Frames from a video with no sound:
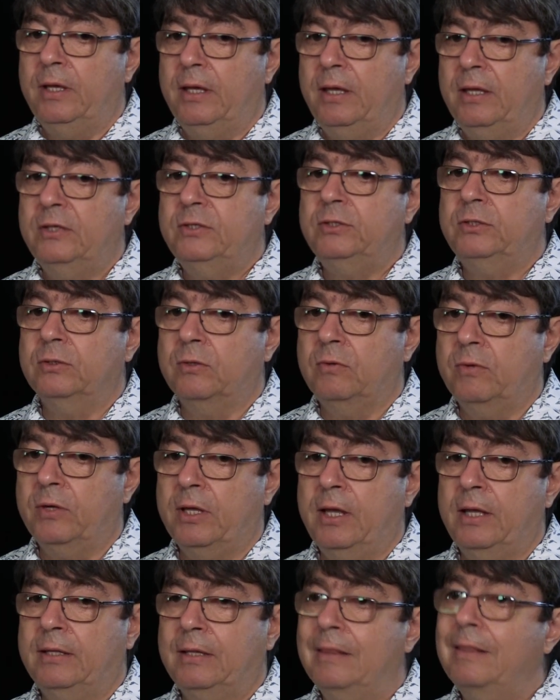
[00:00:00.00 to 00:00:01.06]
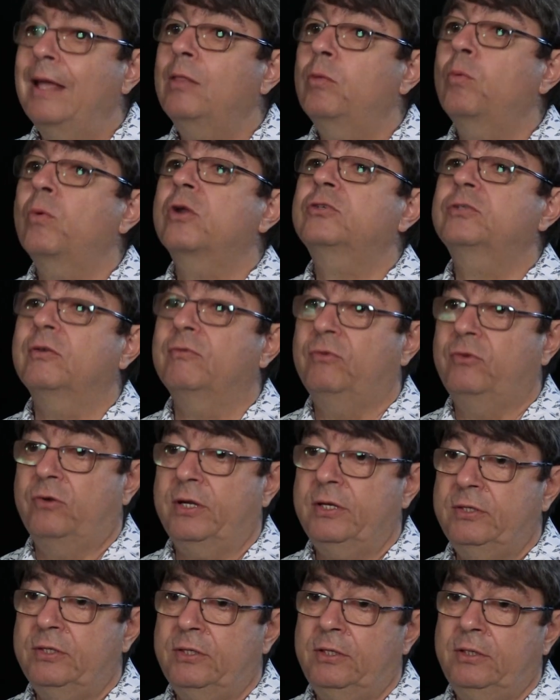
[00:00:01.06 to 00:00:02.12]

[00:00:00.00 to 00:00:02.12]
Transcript: is to create networks of trust.